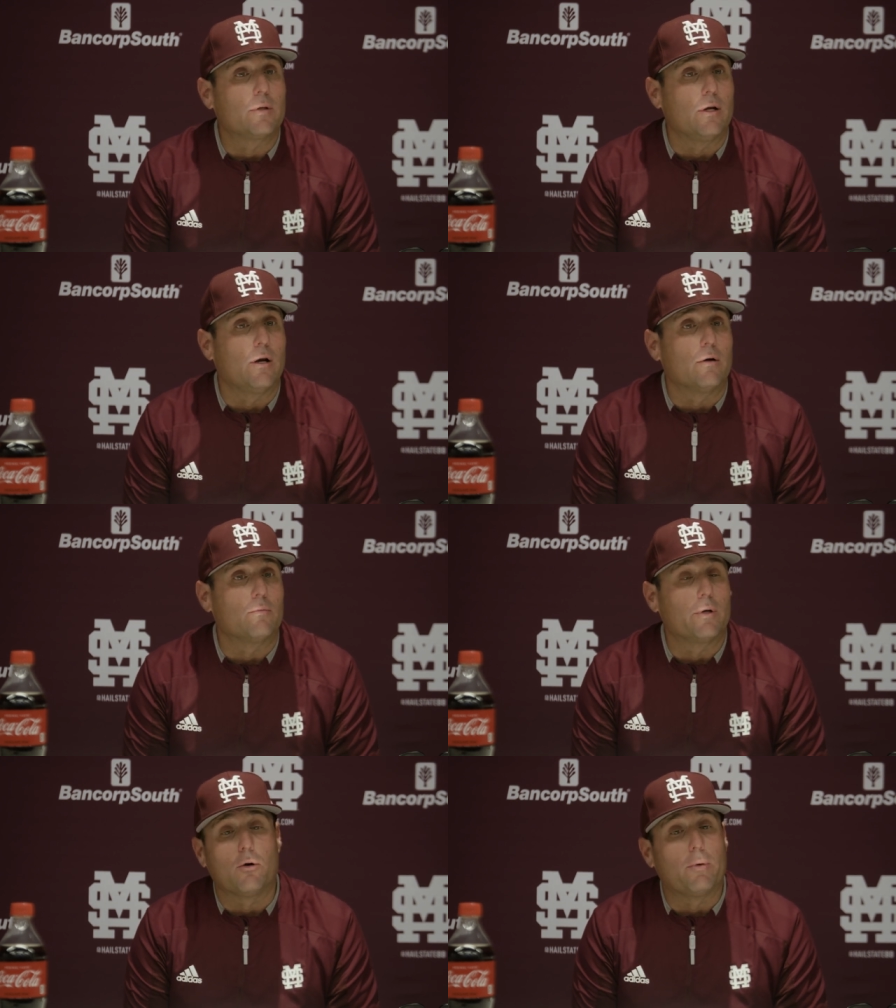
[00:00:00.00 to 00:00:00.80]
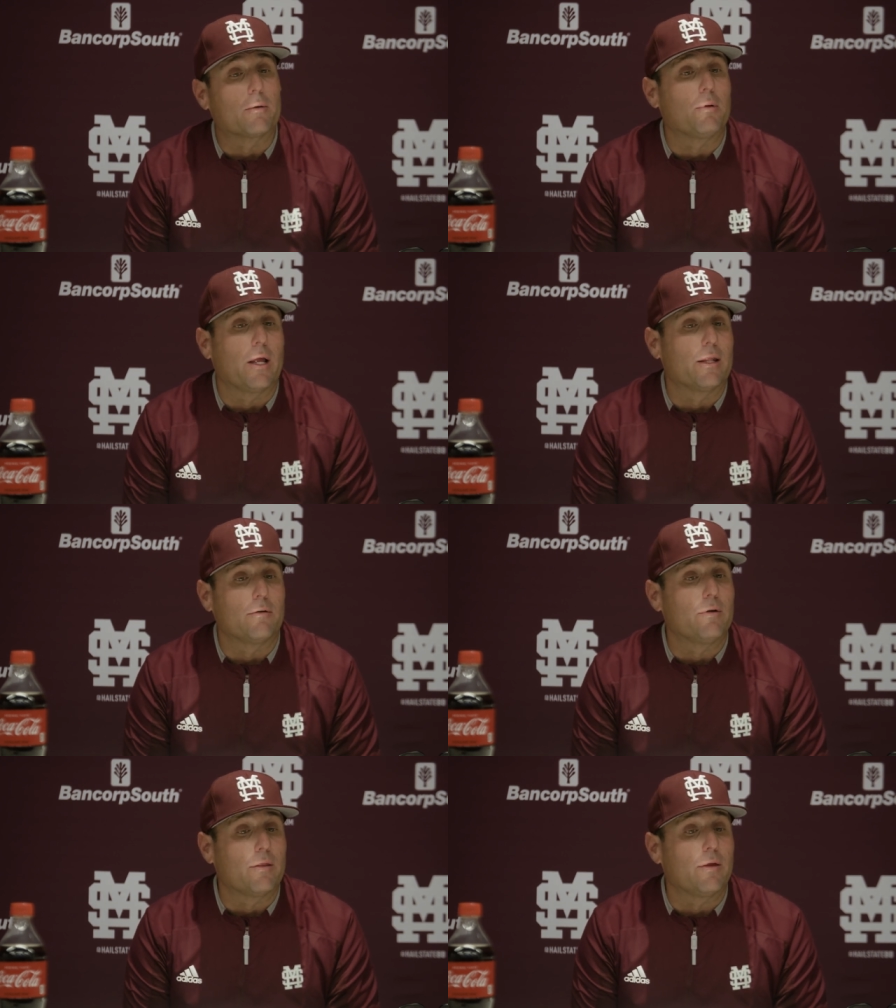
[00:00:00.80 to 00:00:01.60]
You know, and we don't make a play in
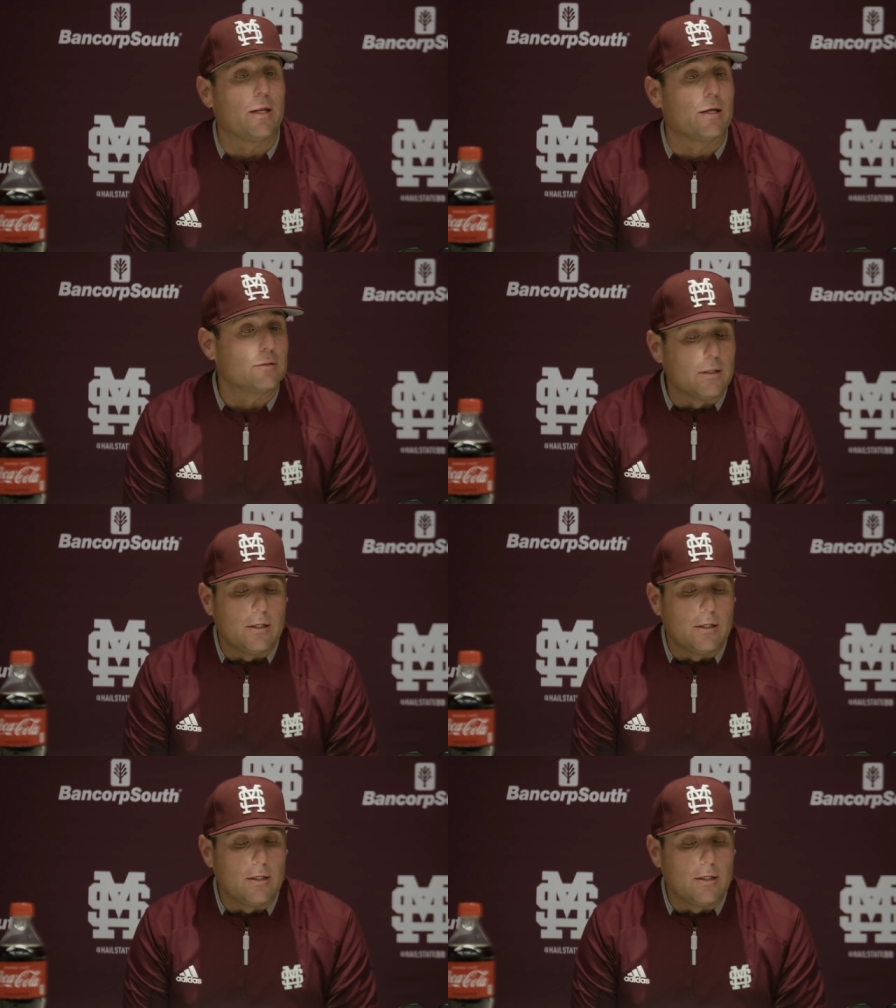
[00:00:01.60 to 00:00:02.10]
the fifth inning,